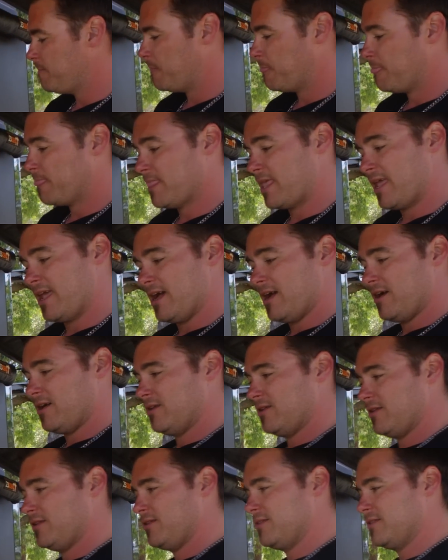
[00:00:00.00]
Now,
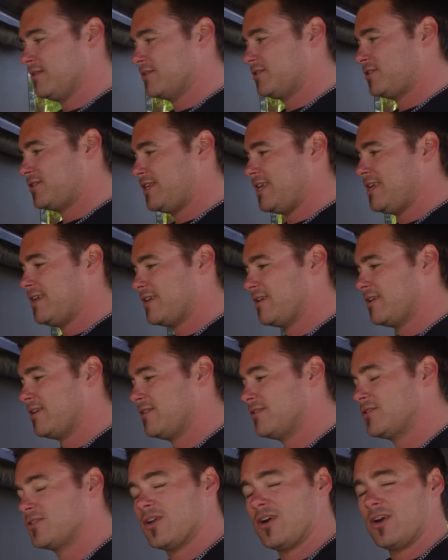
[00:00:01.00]
the sink
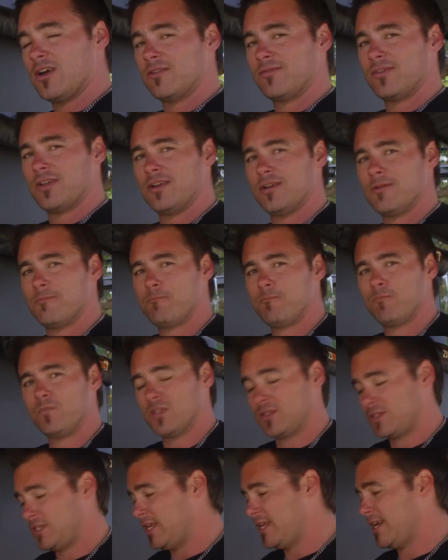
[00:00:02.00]
side of it, the
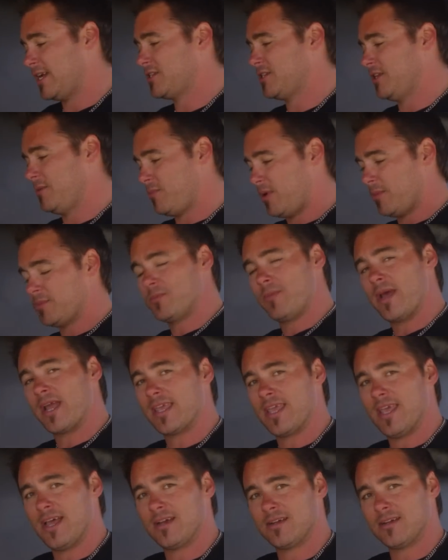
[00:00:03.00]
sink actually pops
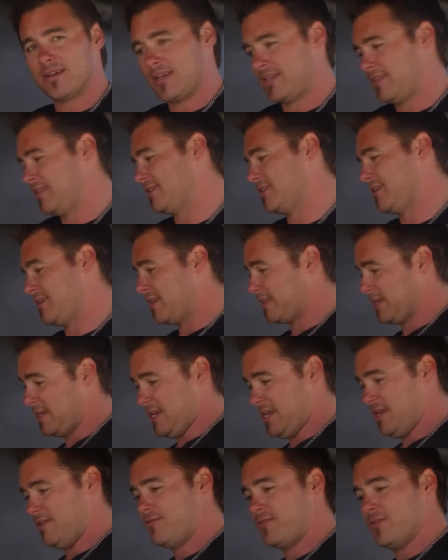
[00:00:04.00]
back out and there's another
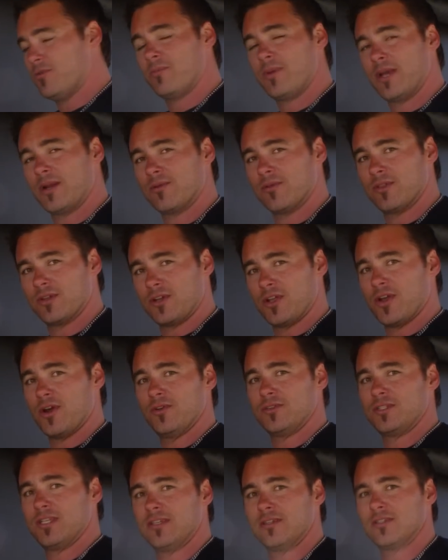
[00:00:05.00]
infill panel that
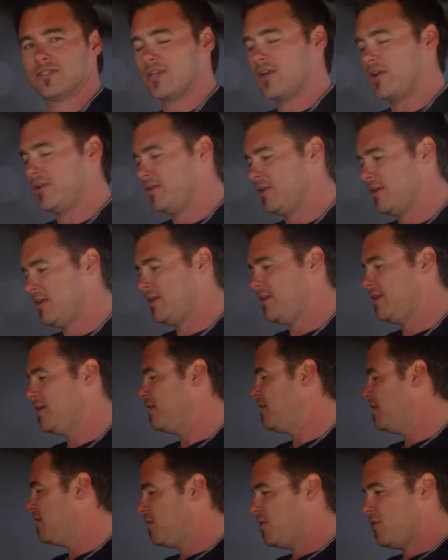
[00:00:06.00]
goes in. So
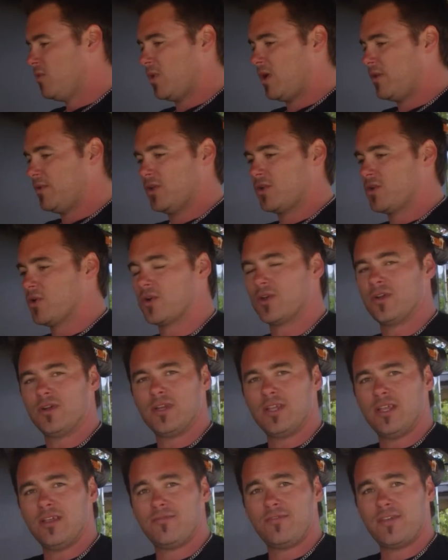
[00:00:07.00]
while you're cooking,
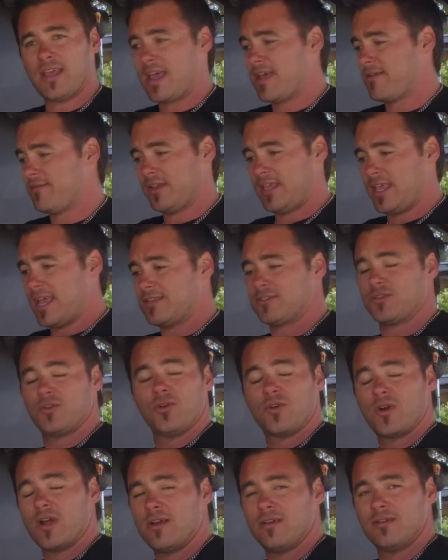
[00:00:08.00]
if you have a gas
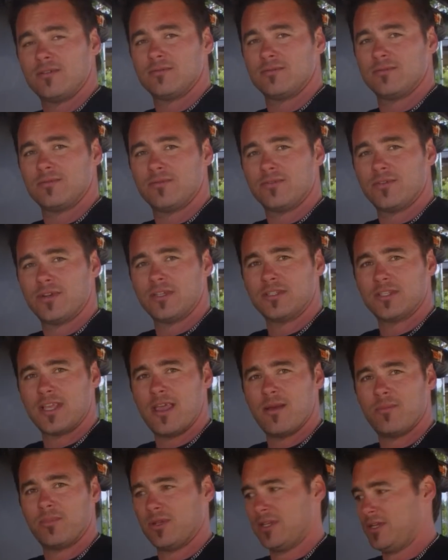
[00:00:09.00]
cooker, for
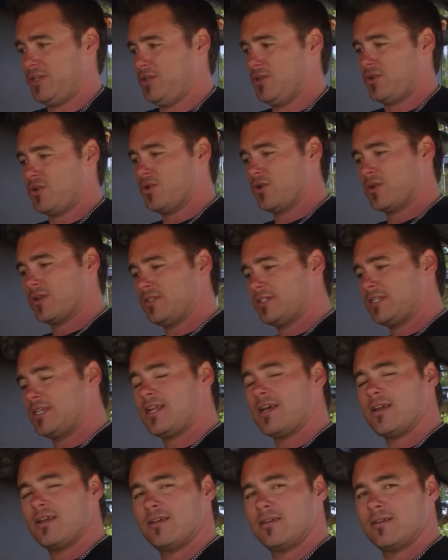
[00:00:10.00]
example, and you're cooking
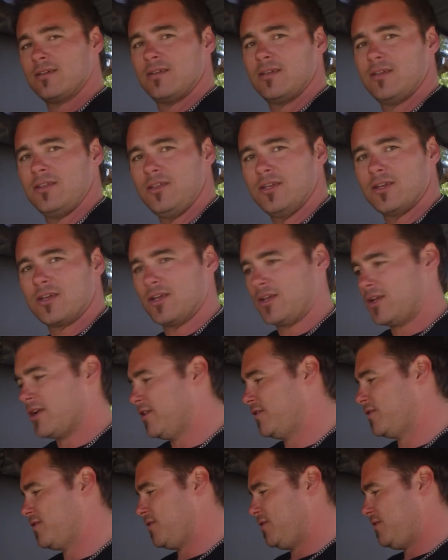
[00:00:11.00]
dinner, you can
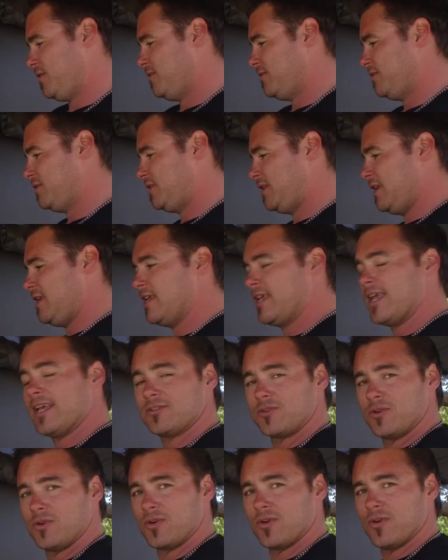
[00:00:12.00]
go through, sit your gas
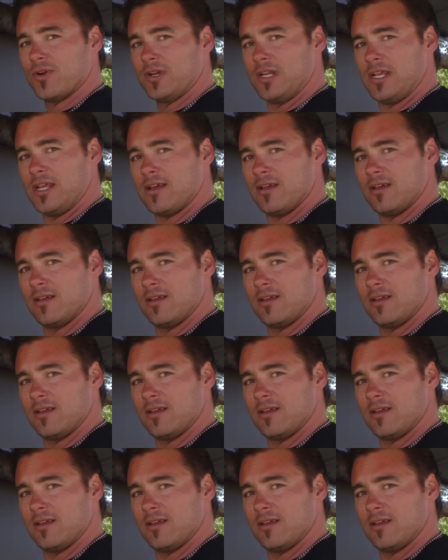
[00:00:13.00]
cooker on here.